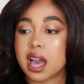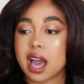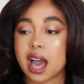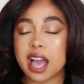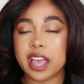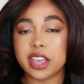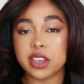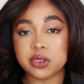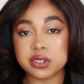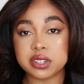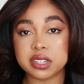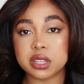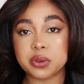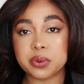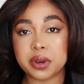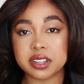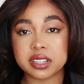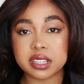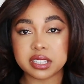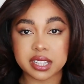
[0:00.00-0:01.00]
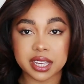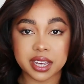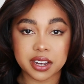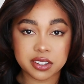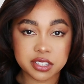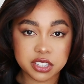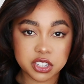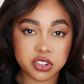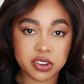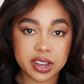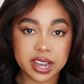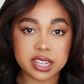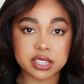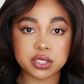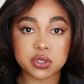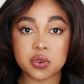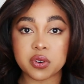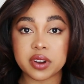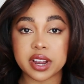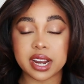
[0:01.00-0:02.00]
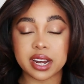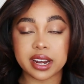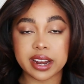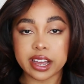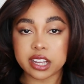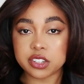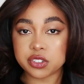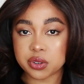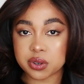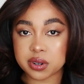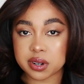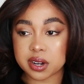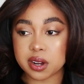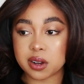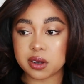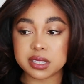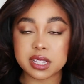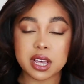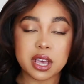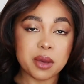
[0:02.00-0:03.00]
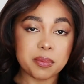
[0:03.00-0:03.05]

I usually wear this hair straight or in natural curls,